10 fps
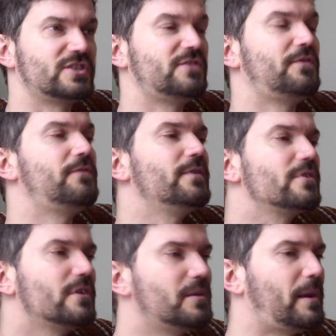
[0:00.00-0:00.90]
Because if you
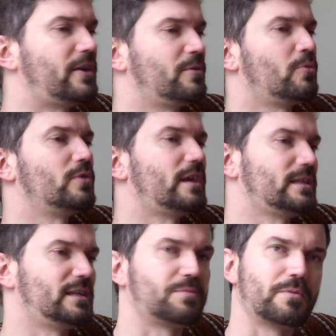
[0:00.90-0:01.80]
feel good about it, you're more
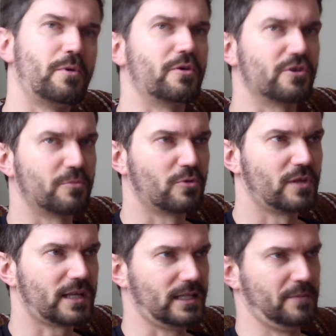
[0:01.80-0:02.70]
likely to promote it. You're more
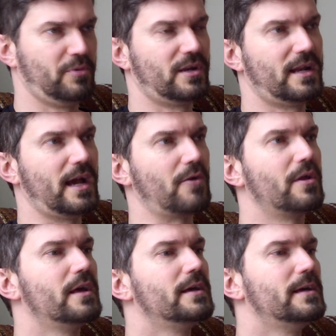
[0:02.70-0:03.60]
likely to put it out.